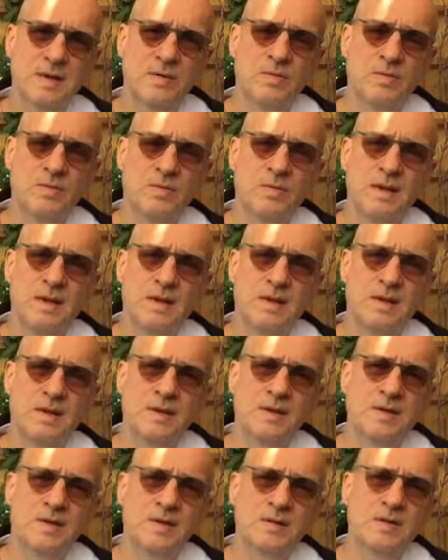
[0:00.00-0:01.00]
we
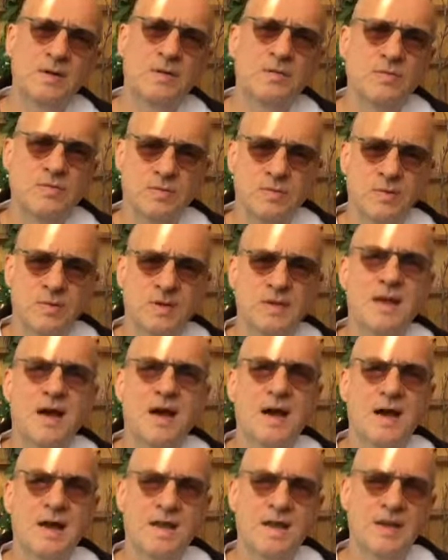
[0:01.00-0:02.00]
don't
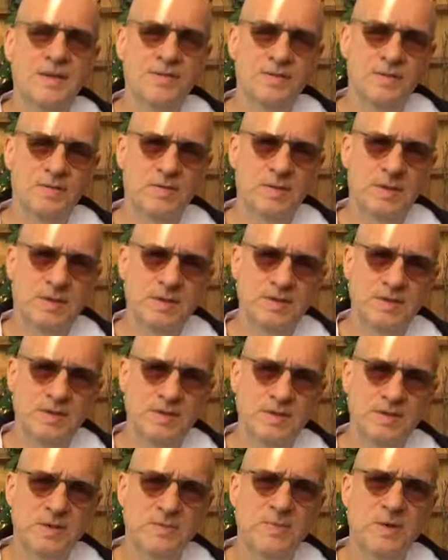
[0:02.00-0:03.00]
rely on the
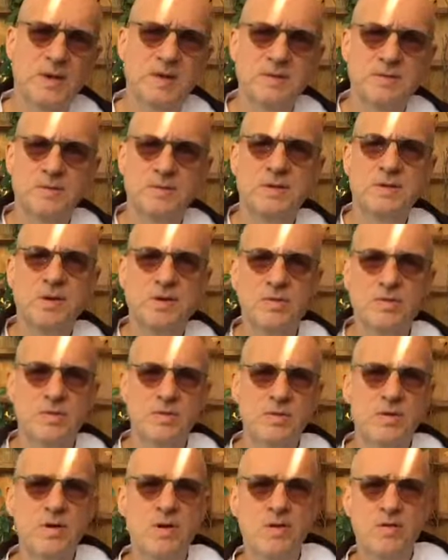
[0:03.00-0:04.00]
relationship because we don't
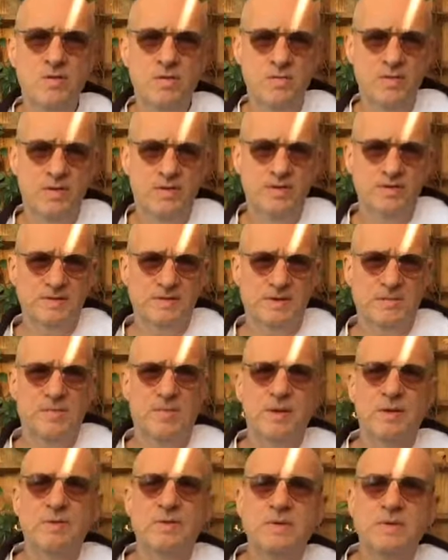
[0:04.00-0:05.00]
know whether
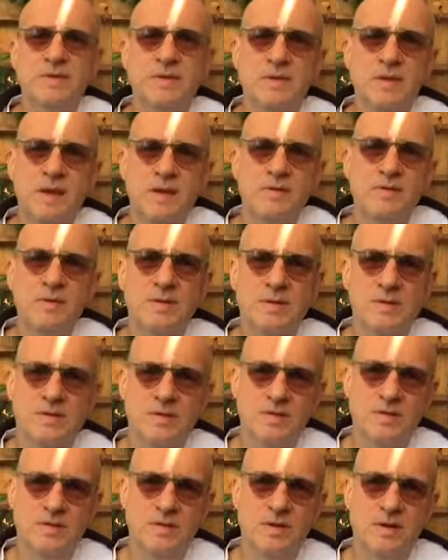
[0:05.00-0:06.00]
somebody would stay with
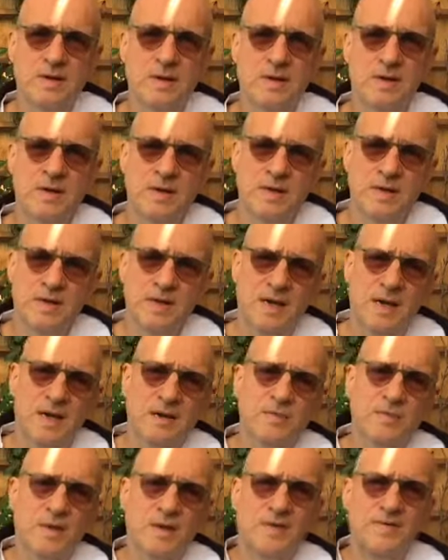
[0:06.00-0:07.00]
us or not.
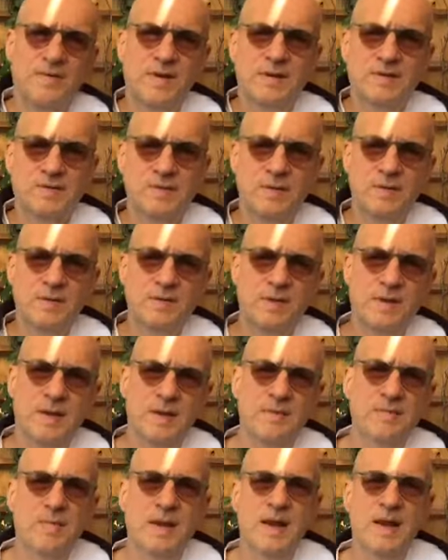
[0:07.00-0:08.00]
And we eventually
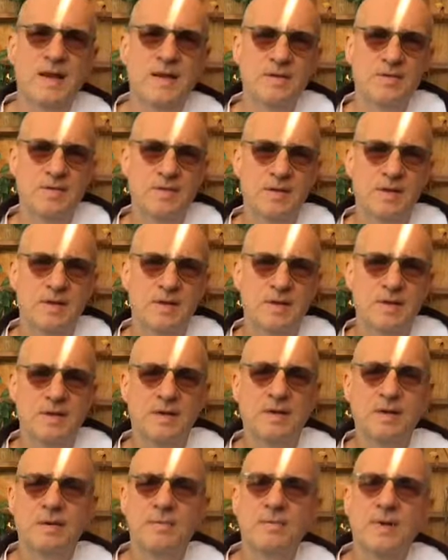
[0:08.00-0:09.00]
become angry
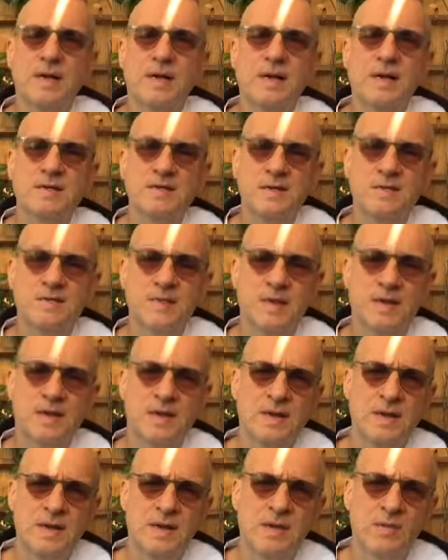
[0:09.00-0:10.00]
because of it.
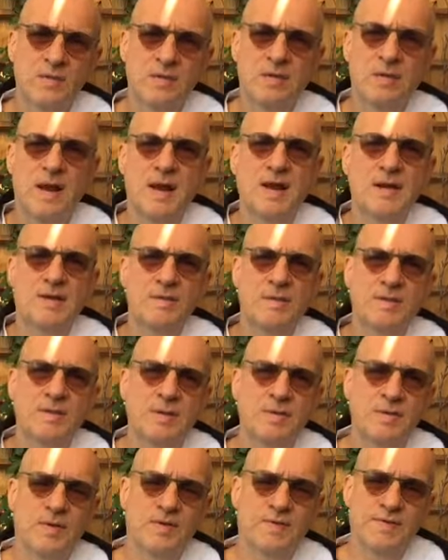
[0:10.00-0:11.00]
We're angry
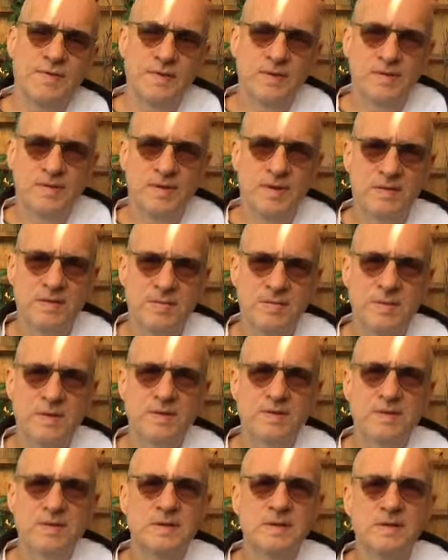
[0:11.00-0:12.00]
that we feel the other
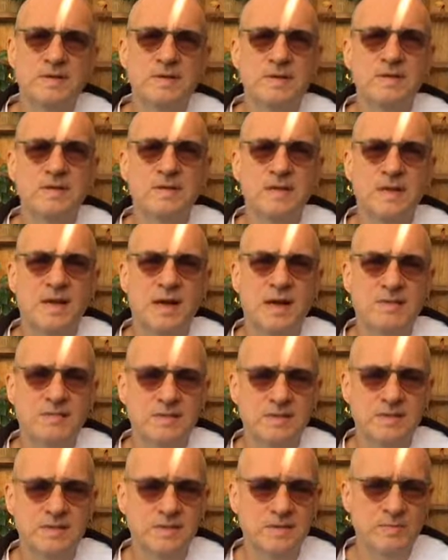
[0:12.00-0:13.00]
person doesn't allow
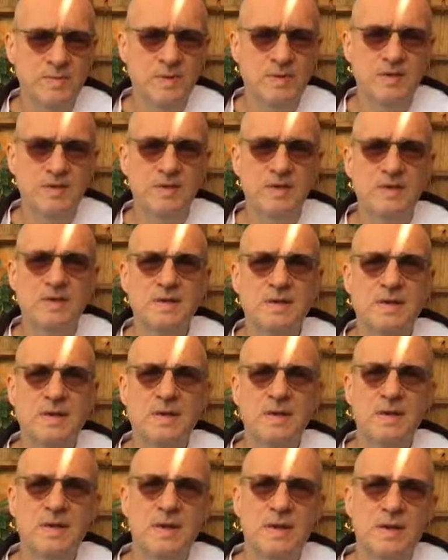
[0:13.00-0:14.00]
us to be authentic.
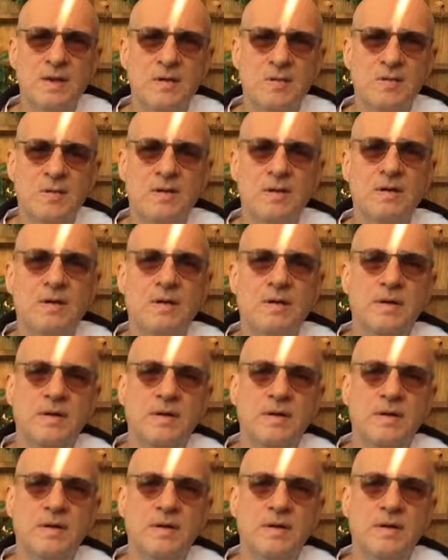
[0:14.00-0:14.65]
We're